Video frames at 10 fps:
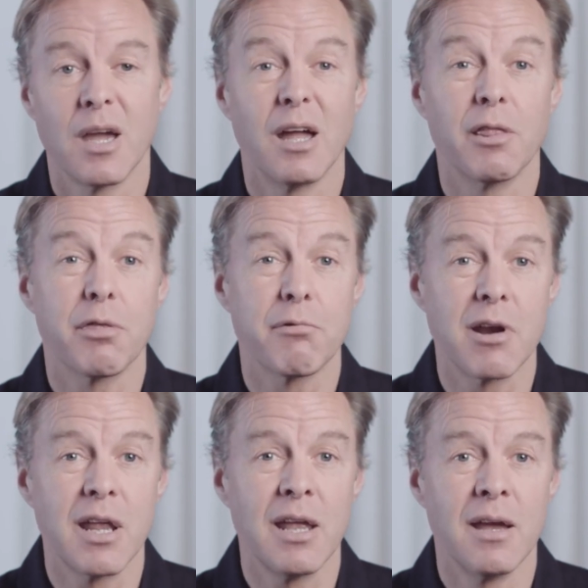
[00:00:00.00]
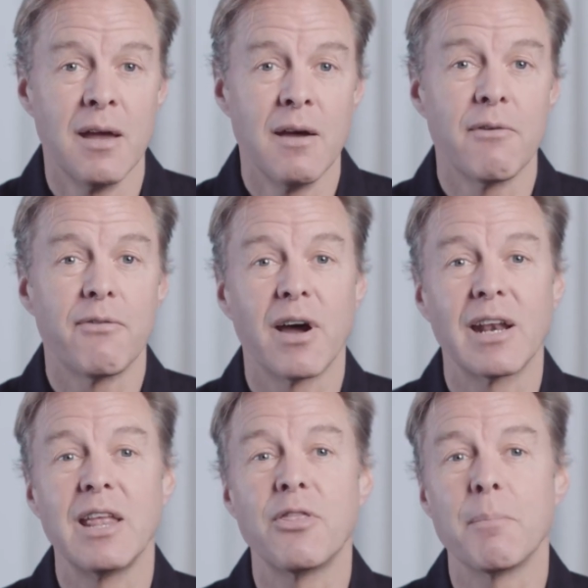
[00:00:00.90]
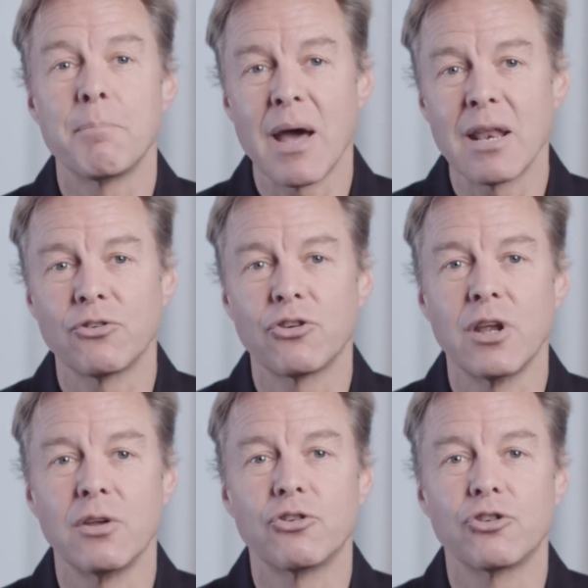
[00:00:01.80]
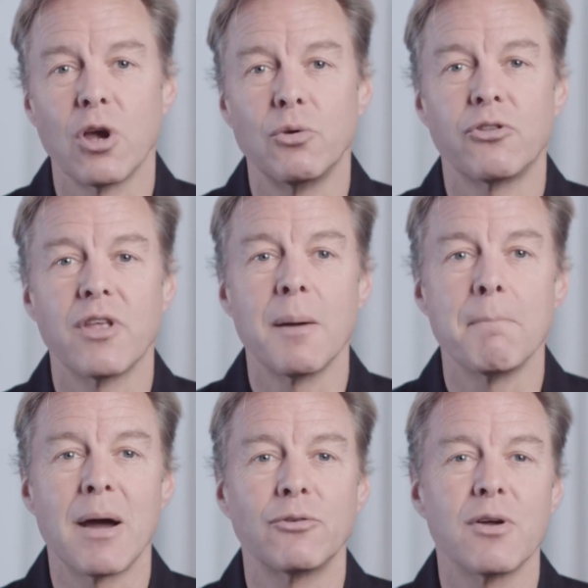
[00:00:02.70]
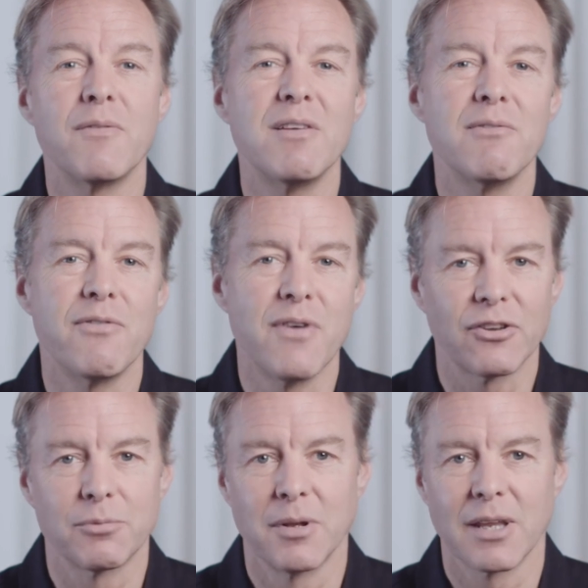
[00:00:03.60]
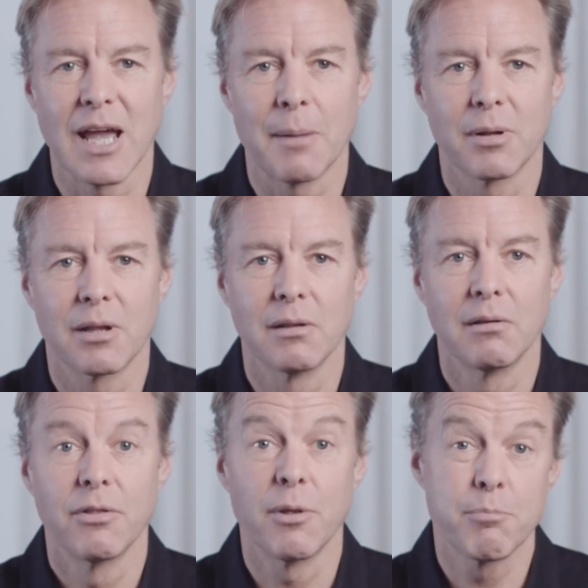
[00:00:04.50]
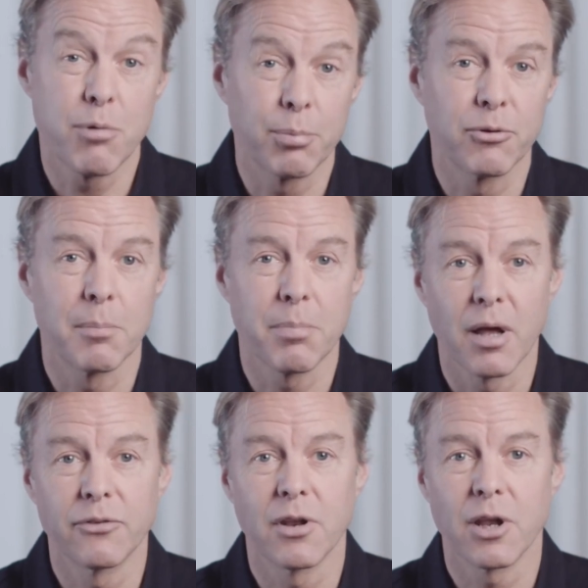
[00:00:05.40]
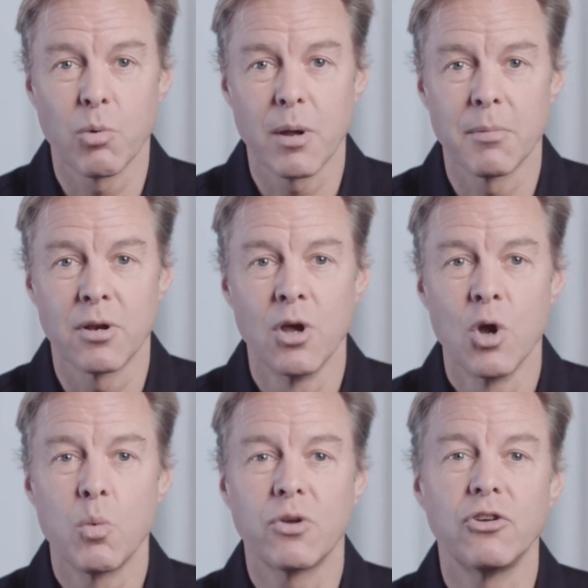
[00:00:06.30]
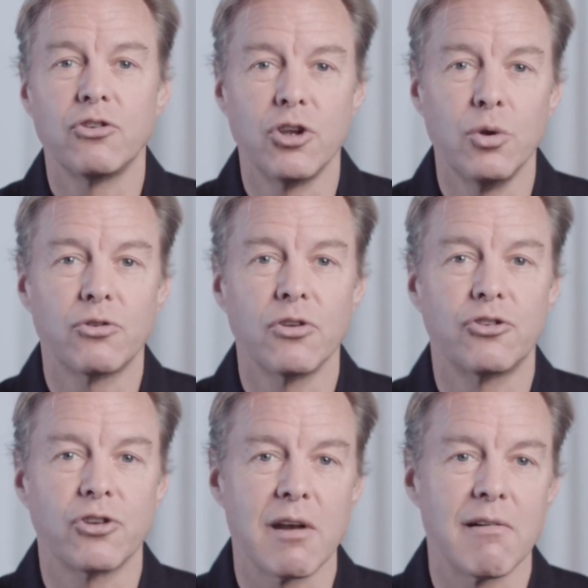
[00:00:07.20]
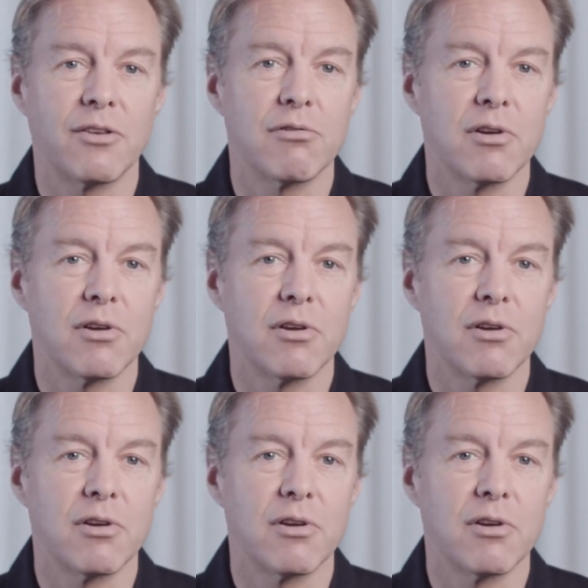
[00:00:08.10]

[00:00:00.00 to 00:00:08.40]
And 3, finally, the balance sheet shows the amount of investment capital, the property, plant and equipment, which is used to generate a